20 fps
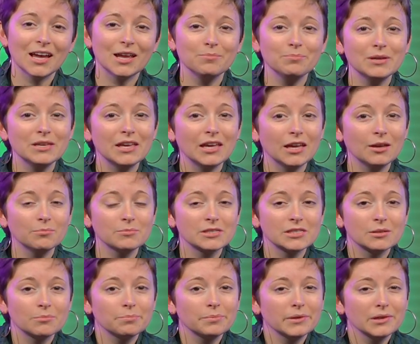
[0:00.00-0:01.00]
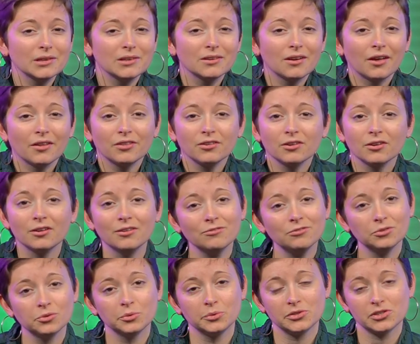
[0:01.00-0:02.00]
and became simply another
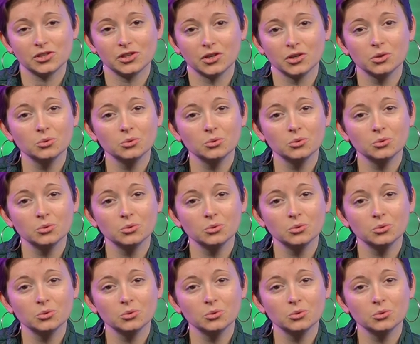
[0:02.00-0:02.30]
influencer